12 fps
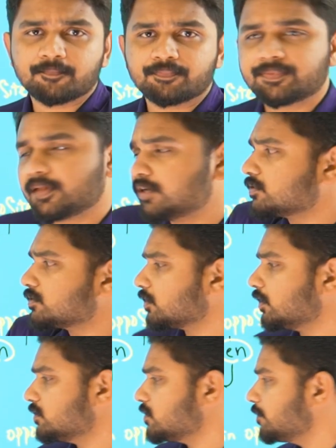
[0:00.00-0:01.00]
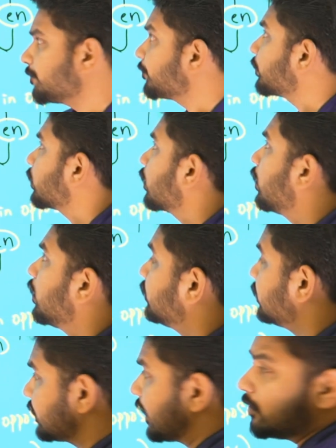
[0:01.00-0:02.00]
That's it, easy.
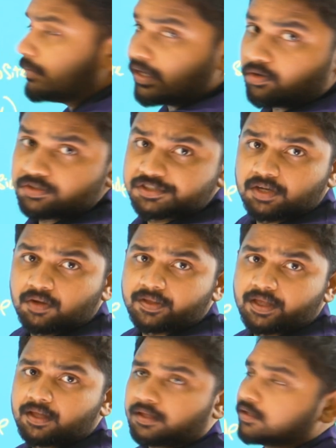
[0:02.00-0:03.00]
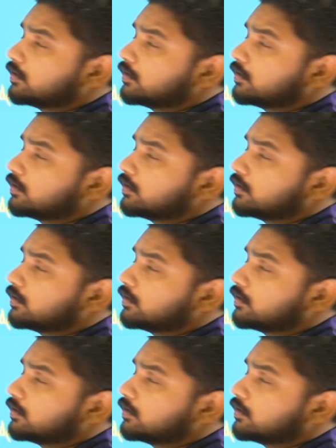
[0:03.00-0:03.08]
This can be a question, okay?